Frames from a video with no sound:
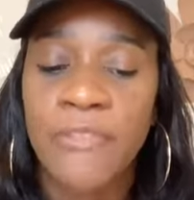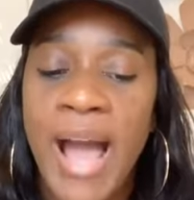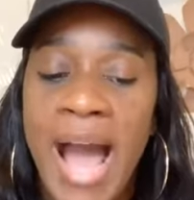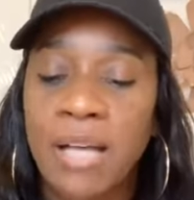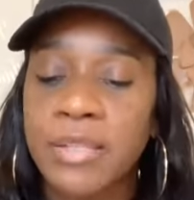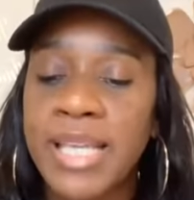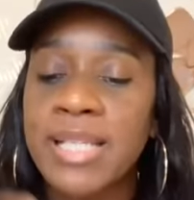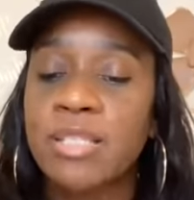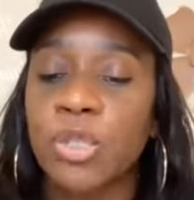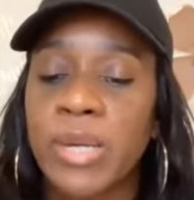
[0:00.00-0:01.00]
of how
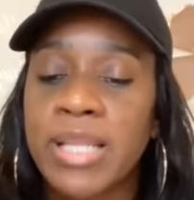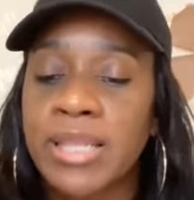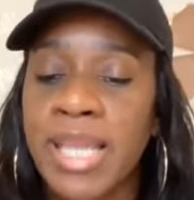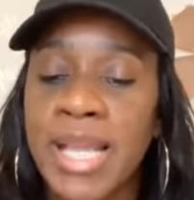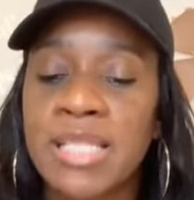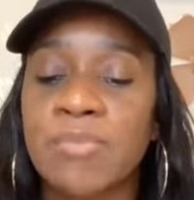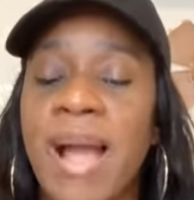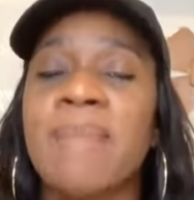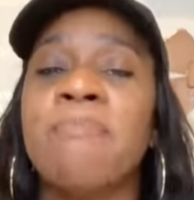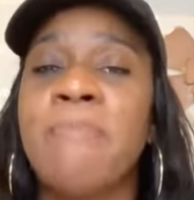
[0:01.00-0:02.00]
these three things
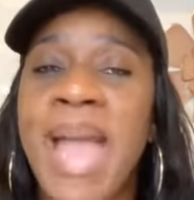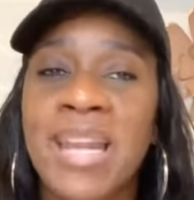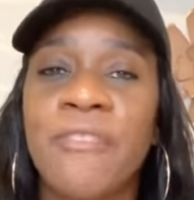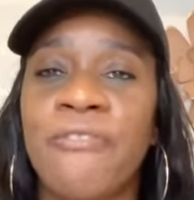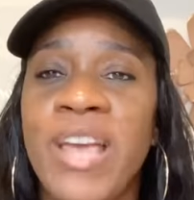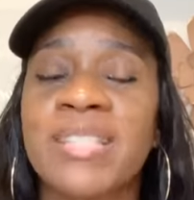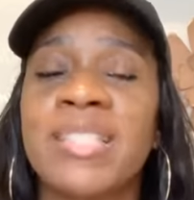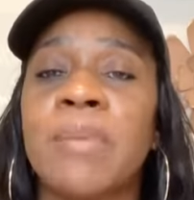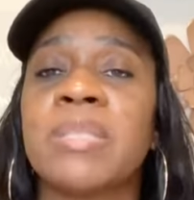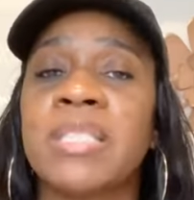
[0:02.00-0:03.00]
might
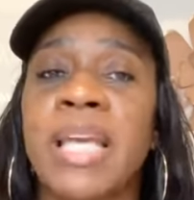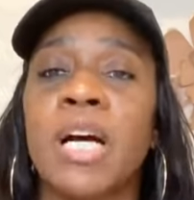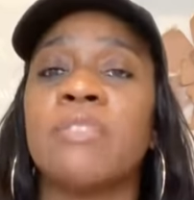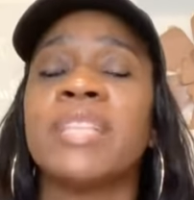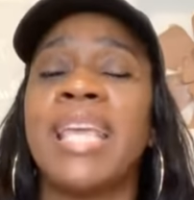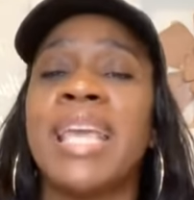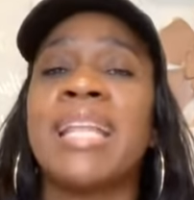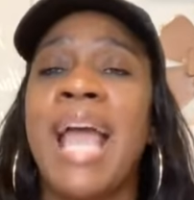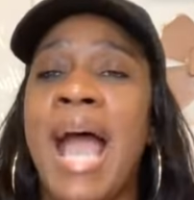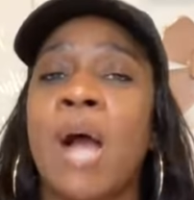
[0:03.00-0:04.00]
manifest themselves
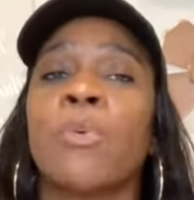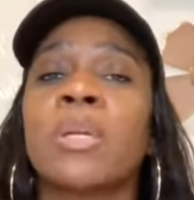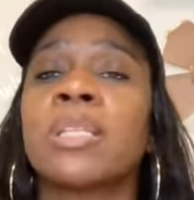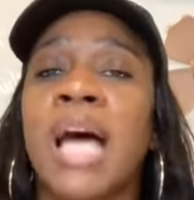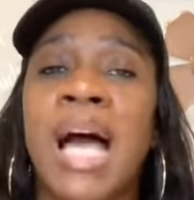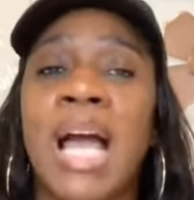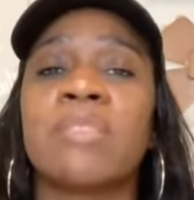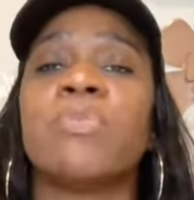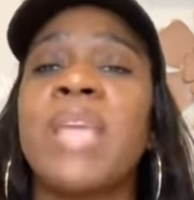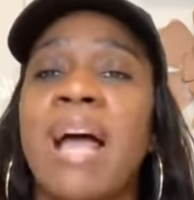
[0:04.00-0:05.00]
in our
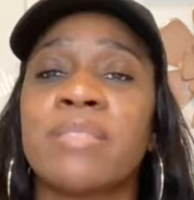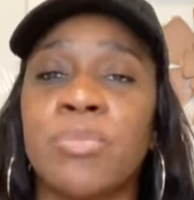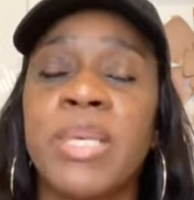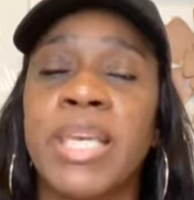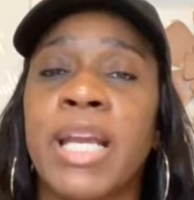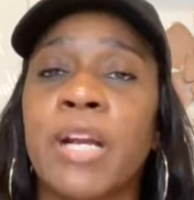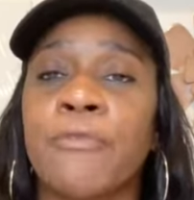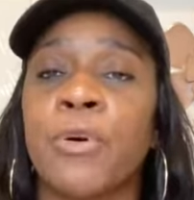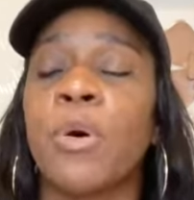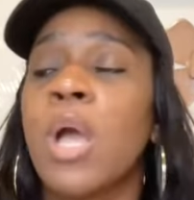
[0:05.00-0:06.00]
lives. We have to be
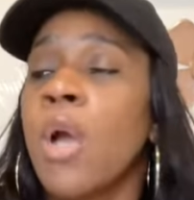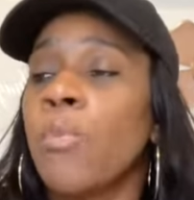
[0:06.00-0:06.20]
careful.